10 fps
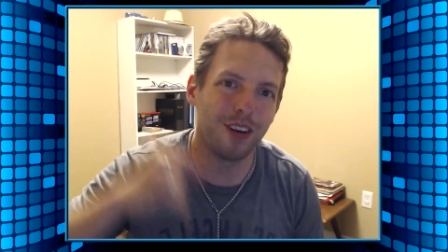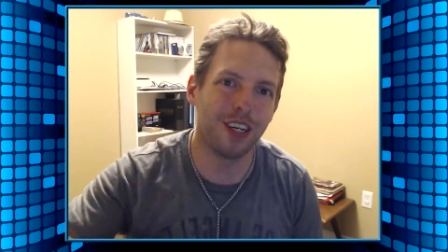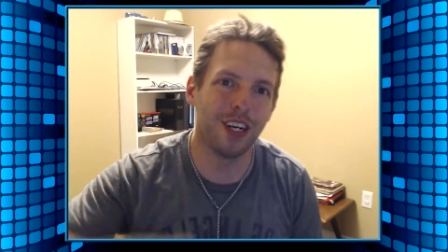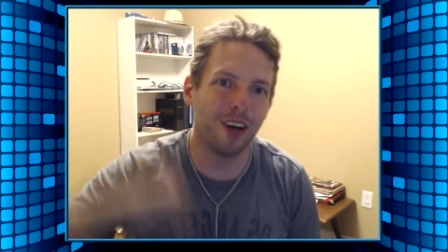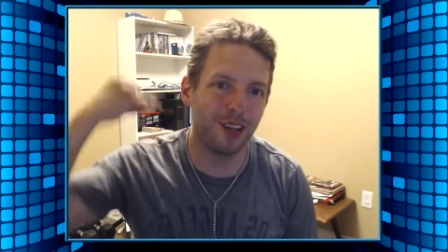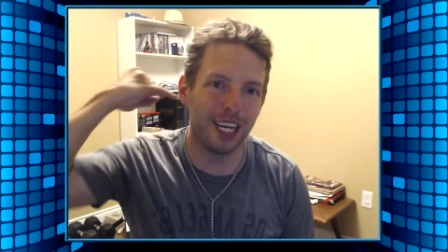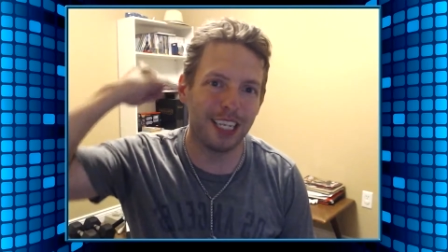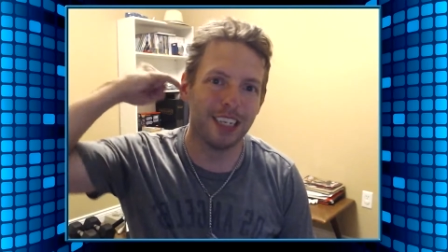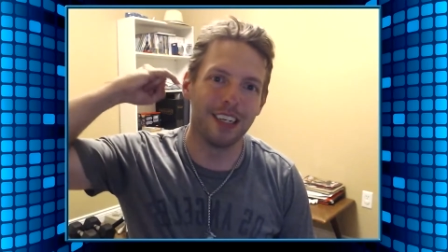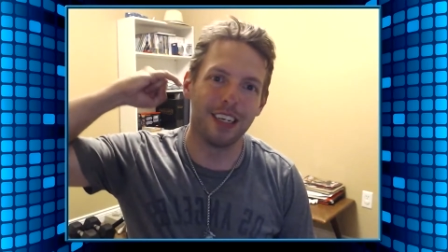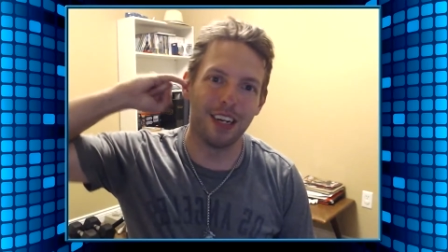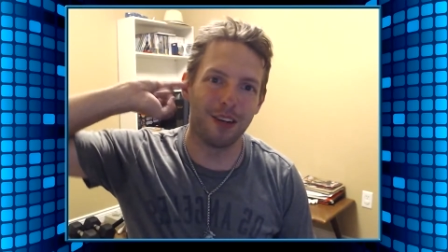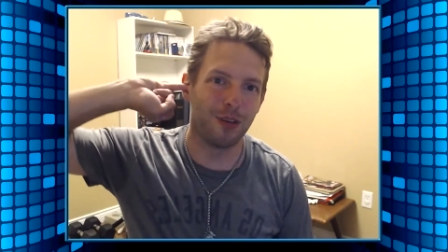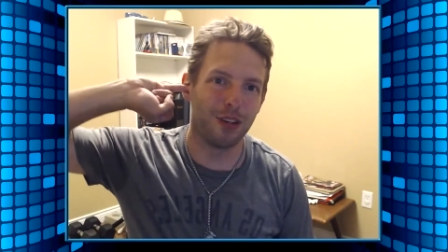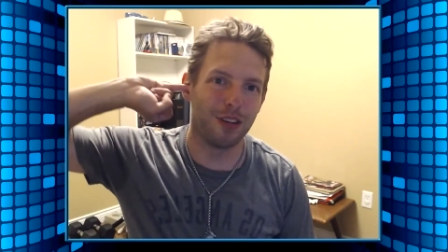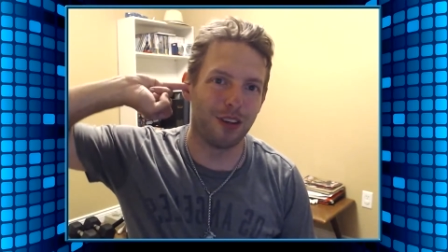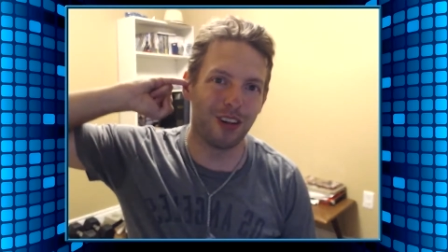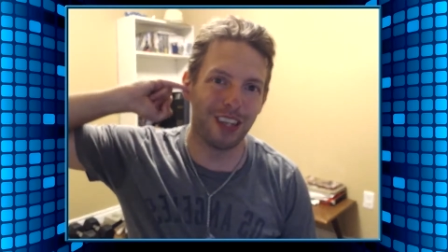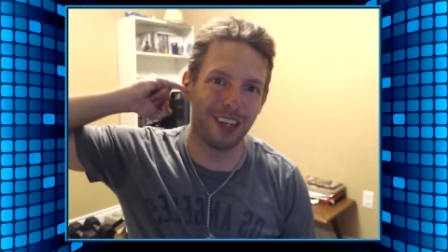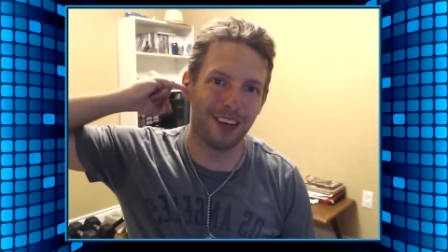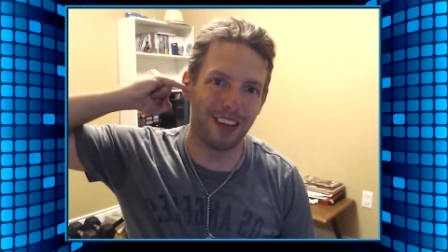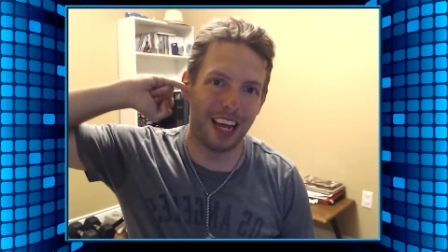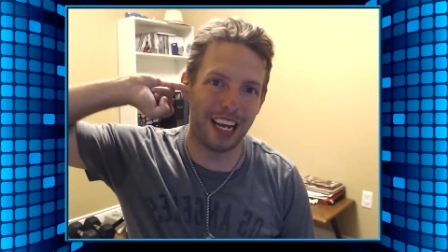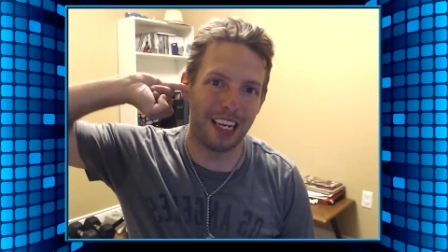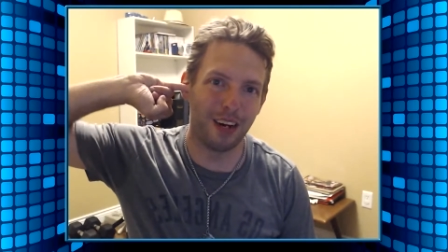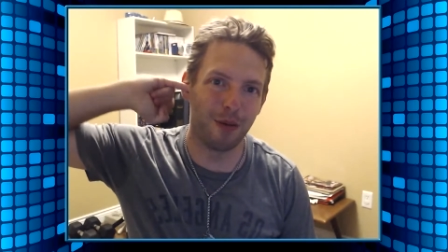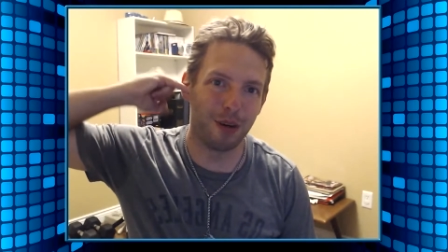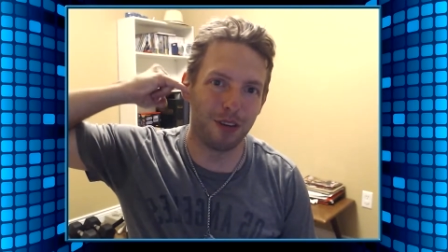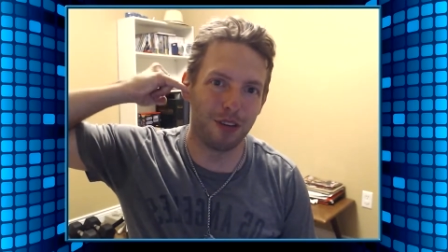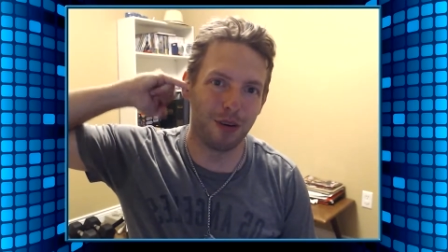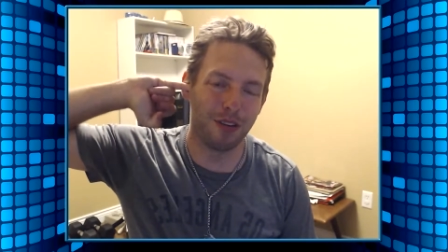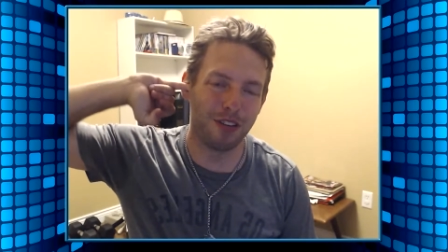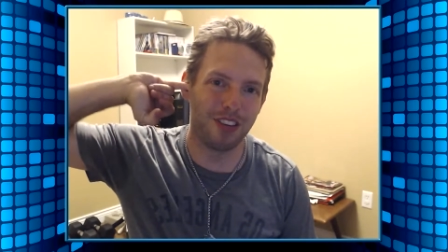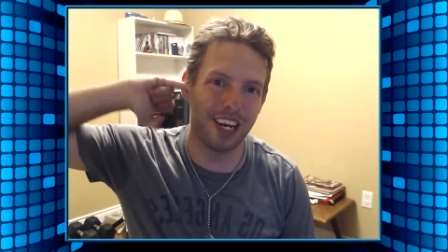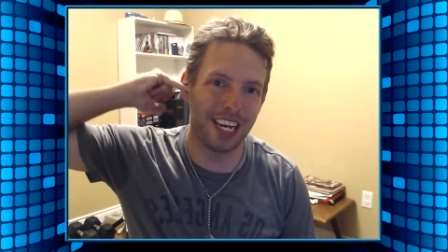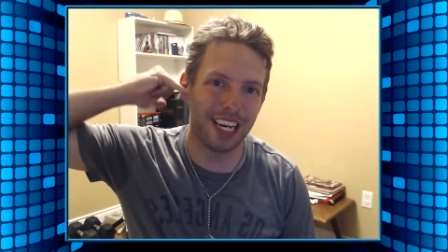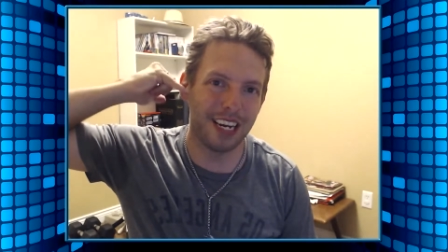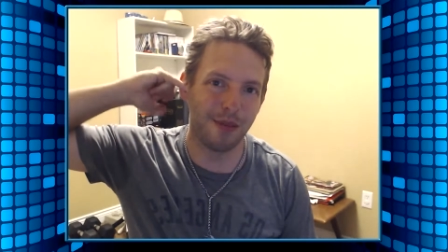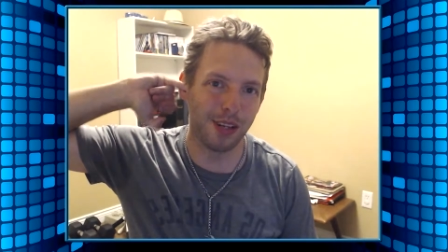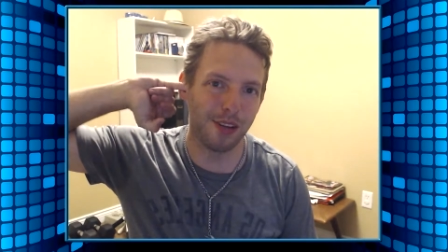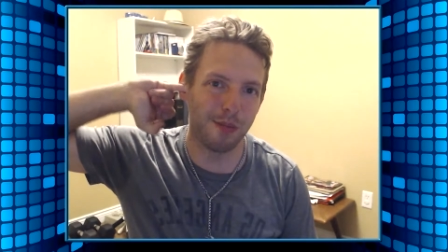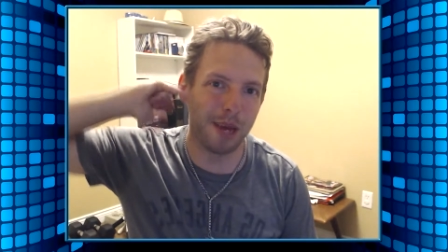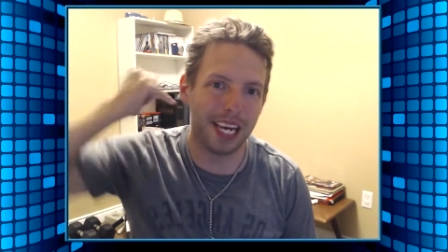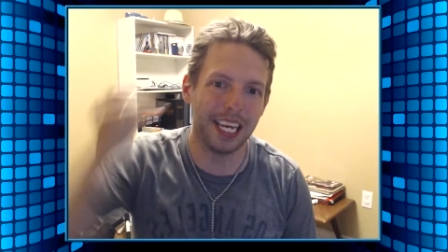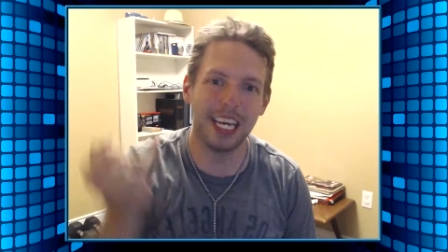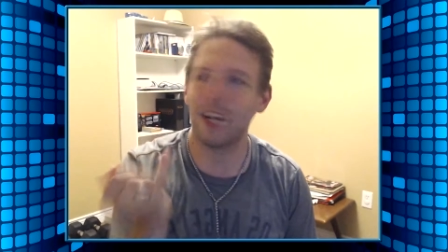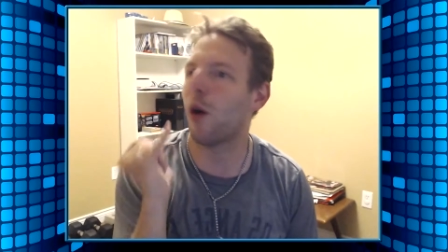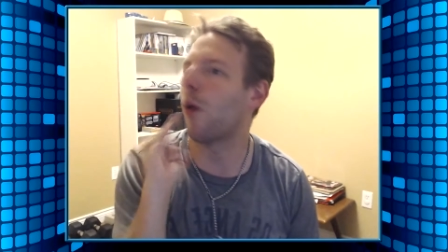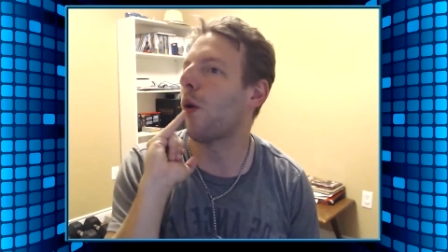You know, like you know, doing his whole ear thing, you know, where he's always digging it with his pinky and going,